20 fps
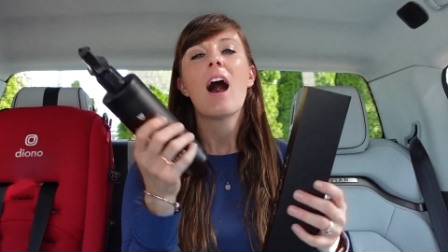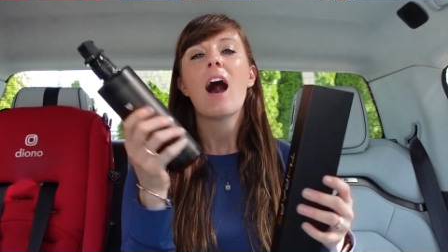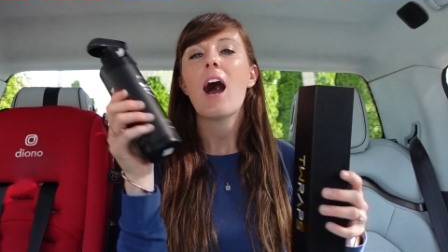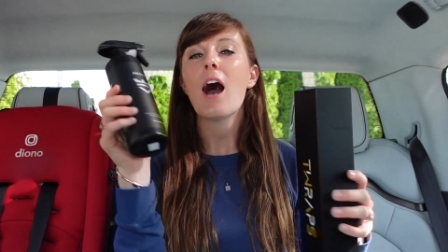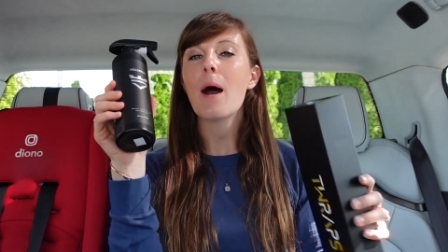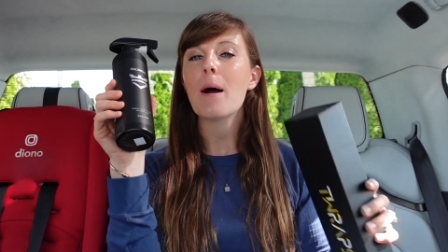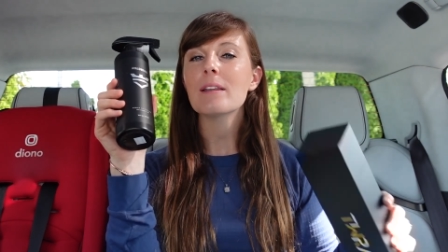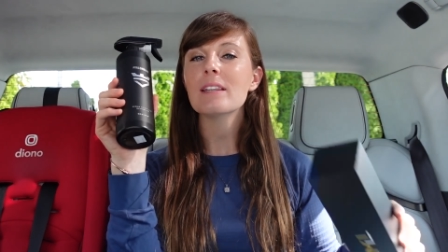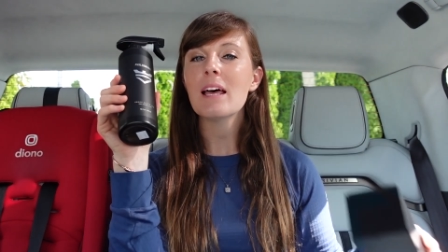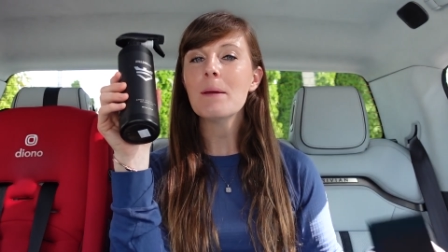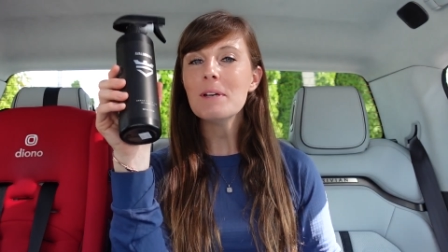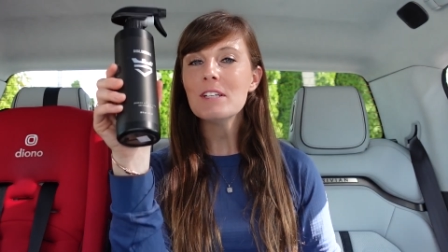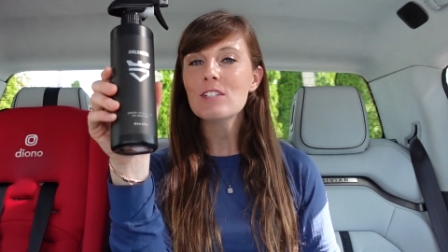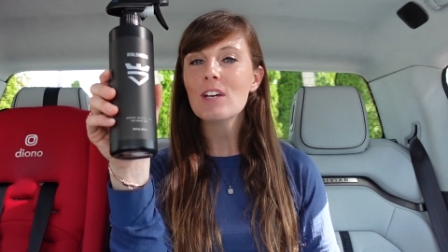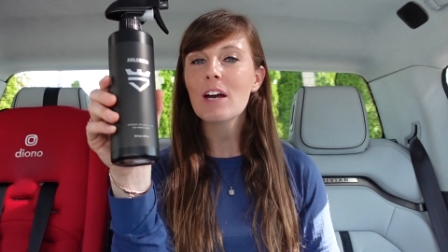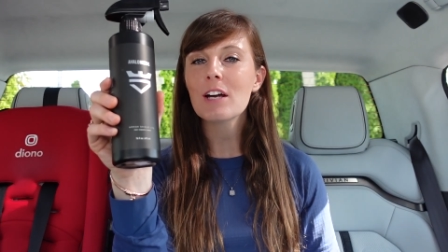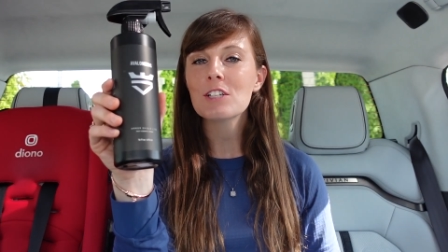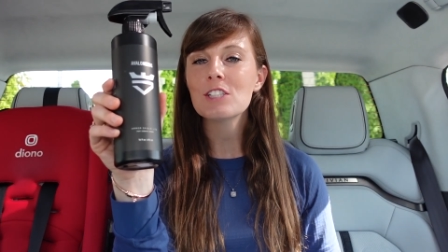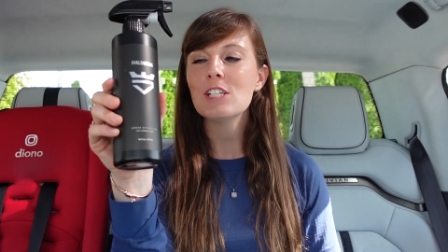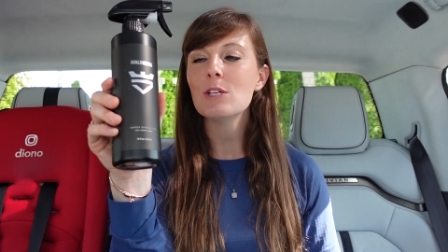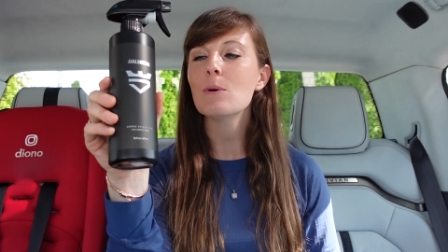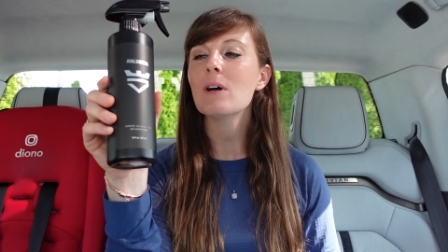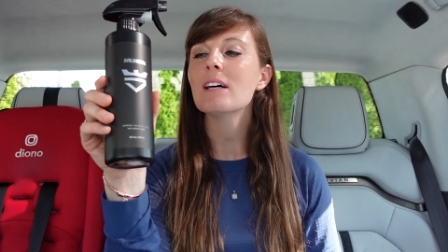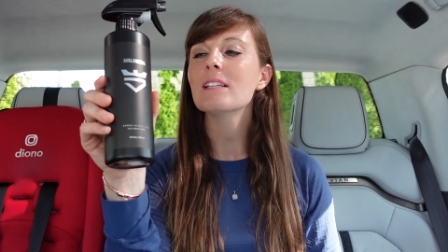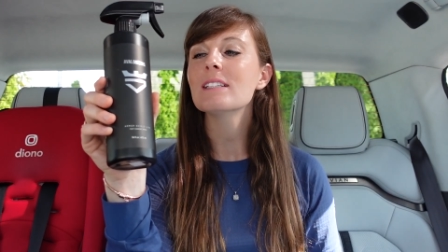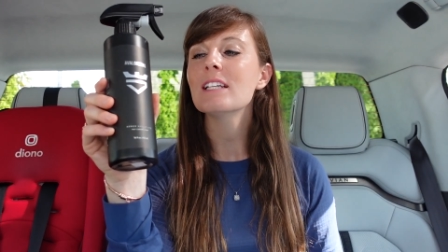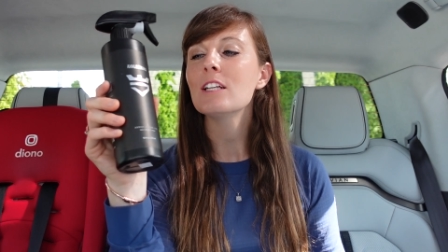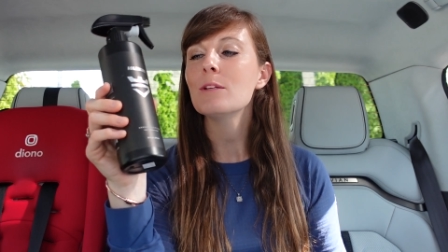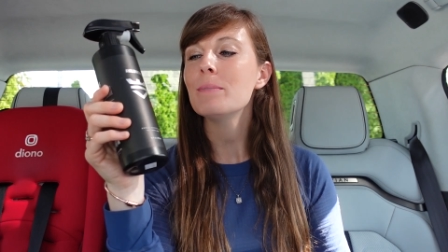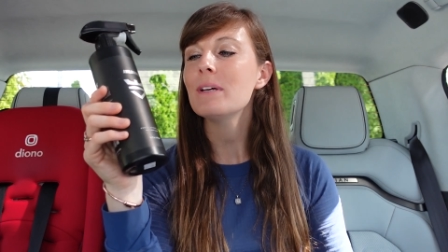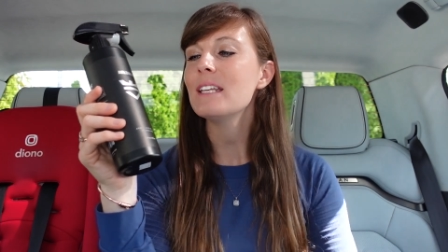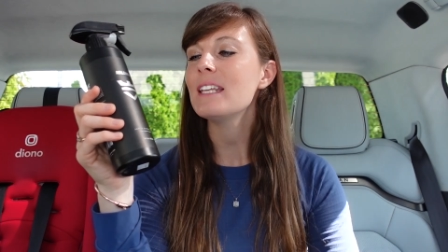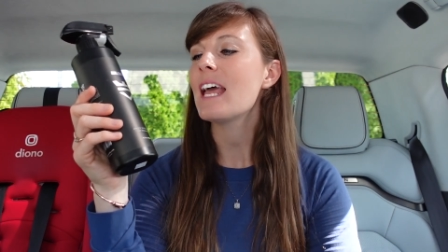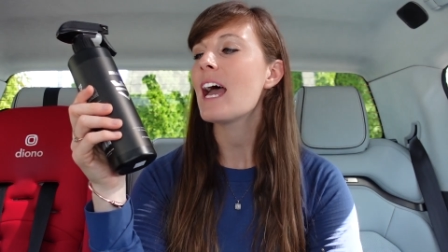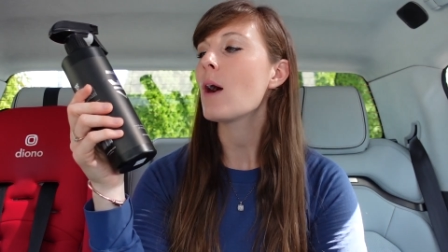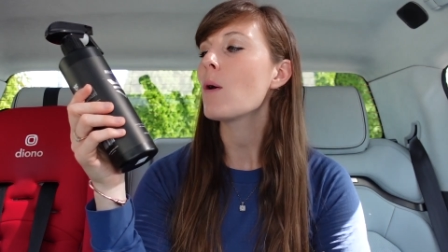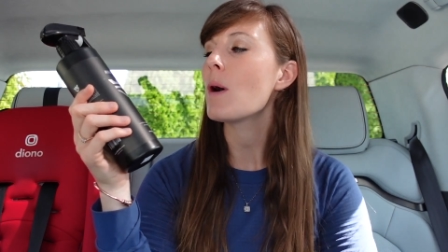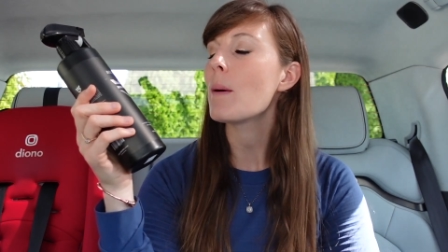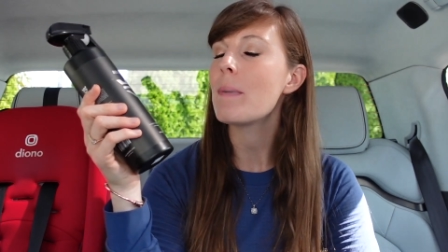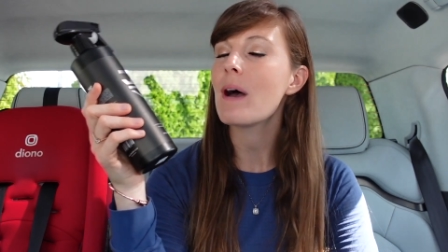Let me talk to you a little bit
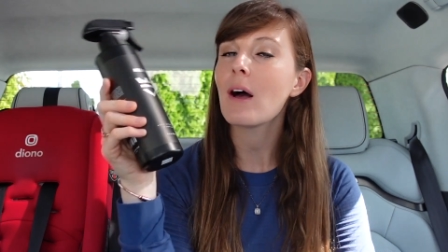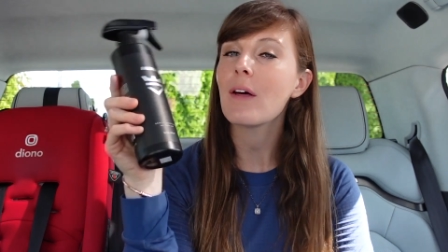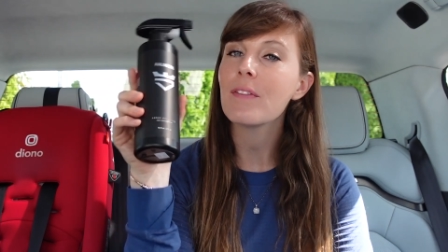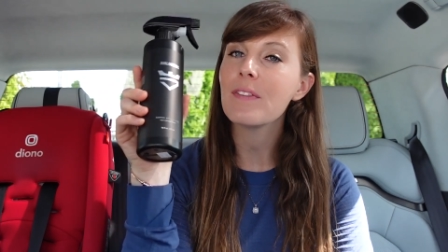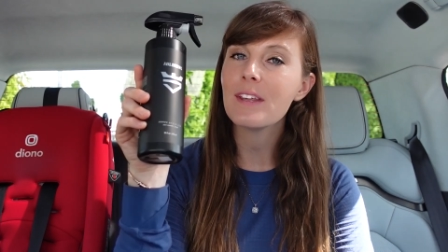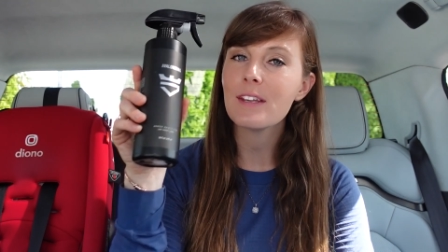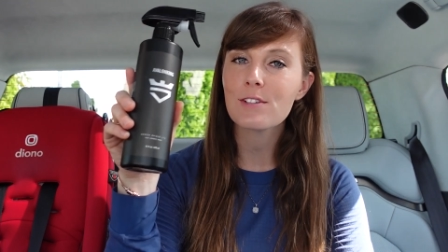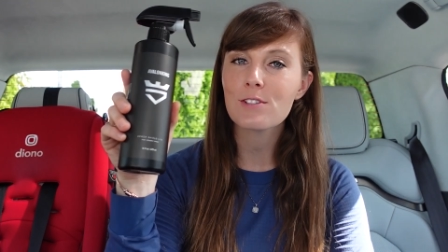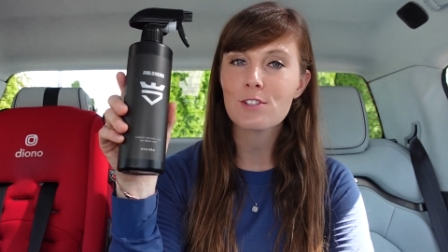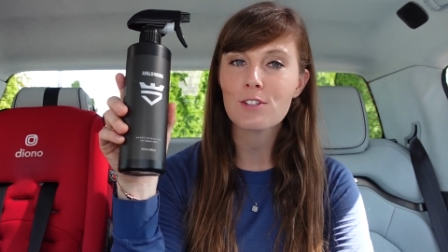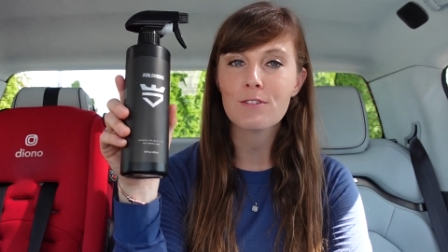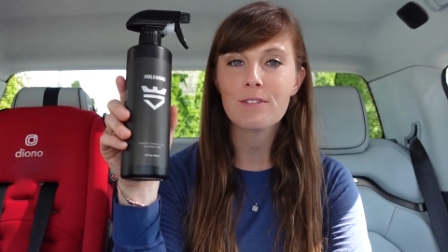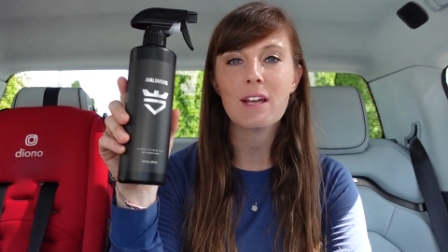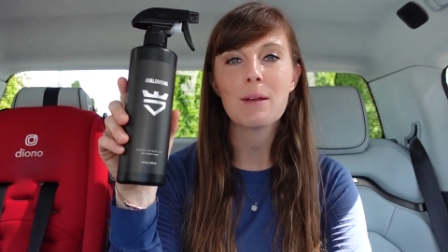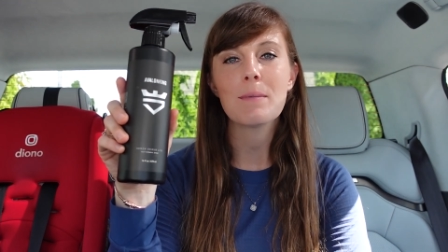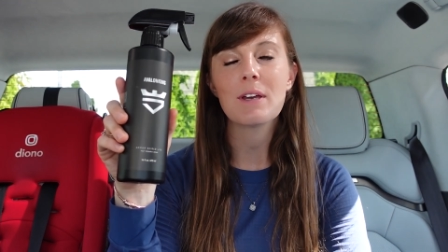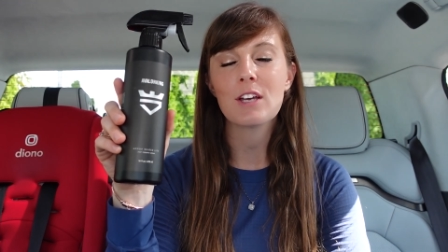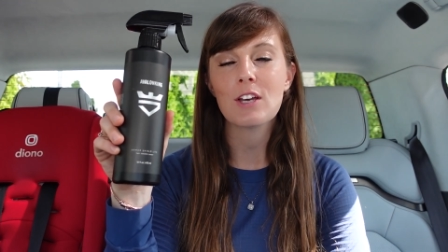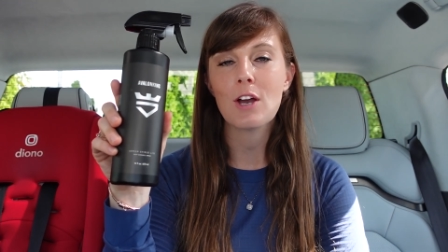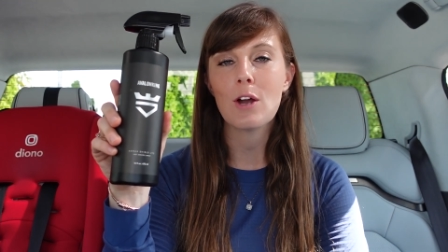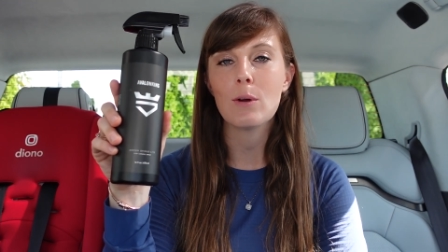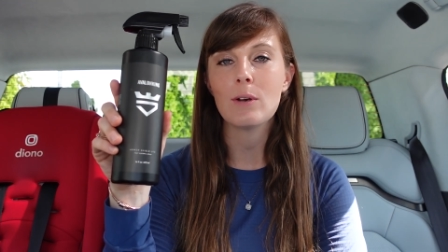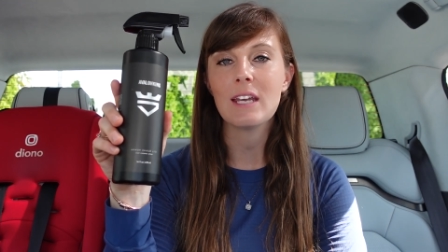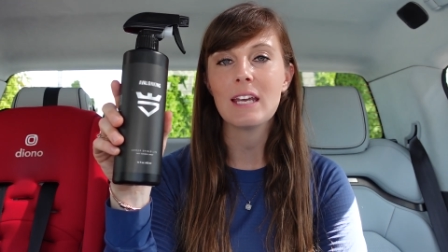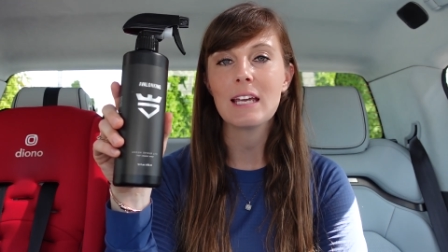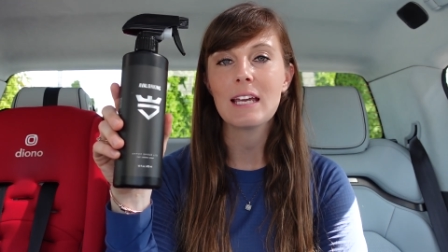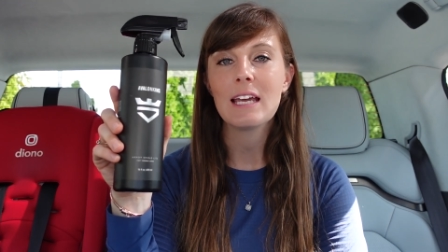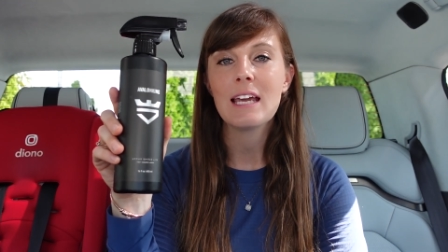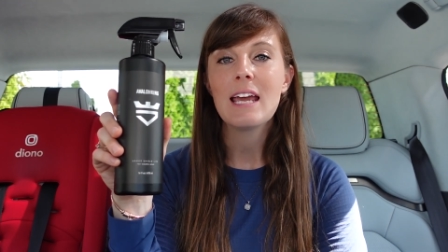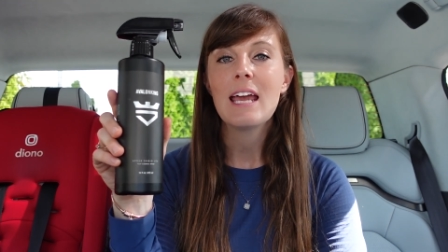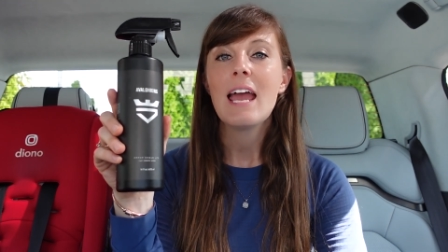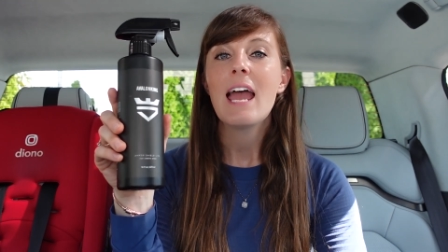now about this ceramic coating.